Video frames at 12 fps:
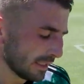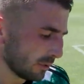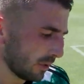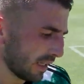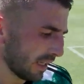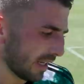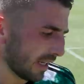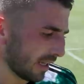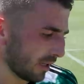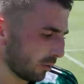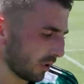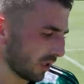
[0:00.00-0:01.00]
We uh,
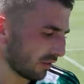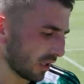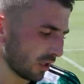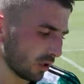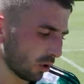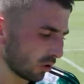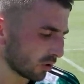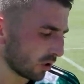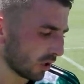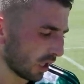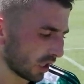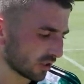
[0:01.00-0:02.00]
we'll have a long,
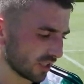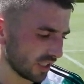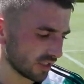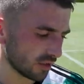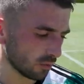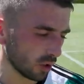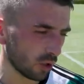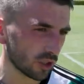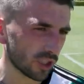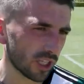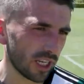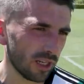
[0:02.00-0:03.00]
hard season with
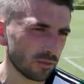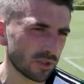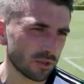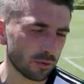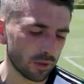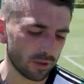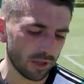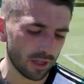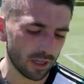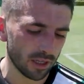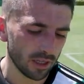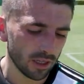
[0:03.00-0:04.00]
lots of games with.
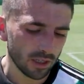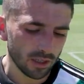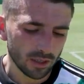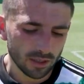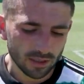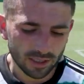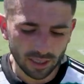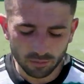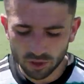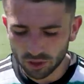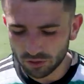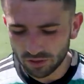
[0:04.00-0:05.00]
Uh,
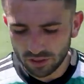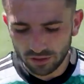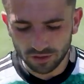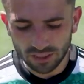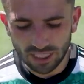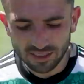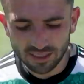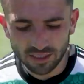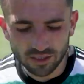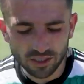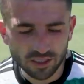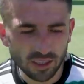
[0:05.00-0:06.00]
games you even last
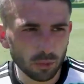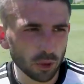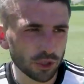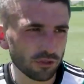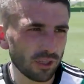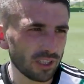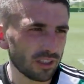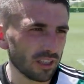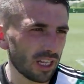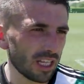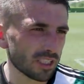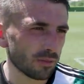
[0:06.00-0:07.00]
season you see pushing right to the
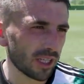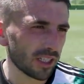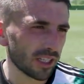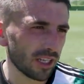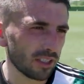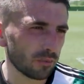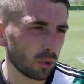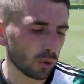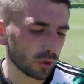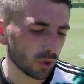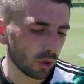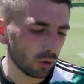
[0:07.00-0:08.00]
last minute, getting
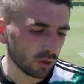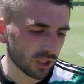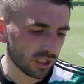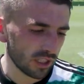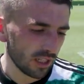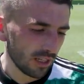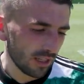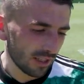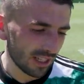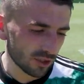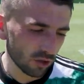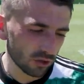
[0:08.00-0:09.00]
important goals, and
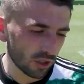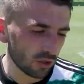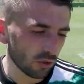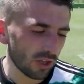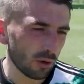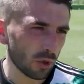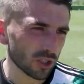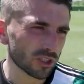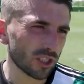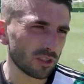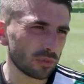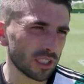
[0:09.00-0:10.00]
that's all done. All that work's
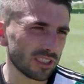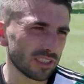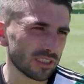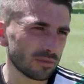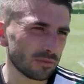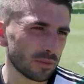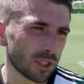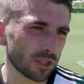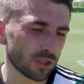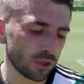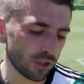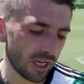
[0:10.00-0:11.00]
done in pre-season
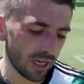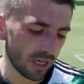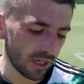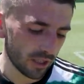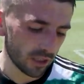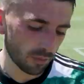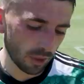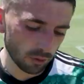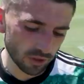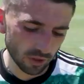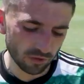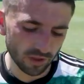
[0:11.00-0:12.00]
because you're uh, you're
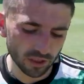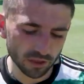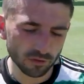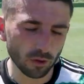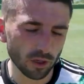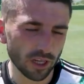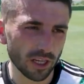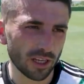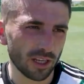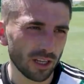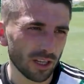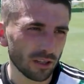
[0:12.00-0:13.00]
building your fitness for uh,
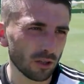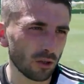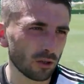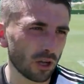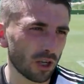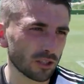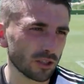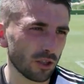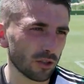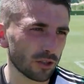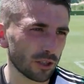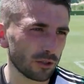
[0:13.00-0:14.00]
the long hard
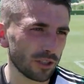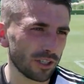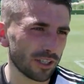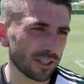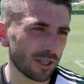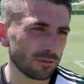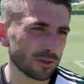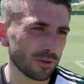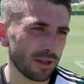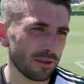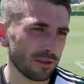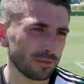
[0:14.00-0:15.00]
slog that got, uh, comes
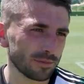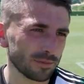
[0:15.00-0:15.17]
with.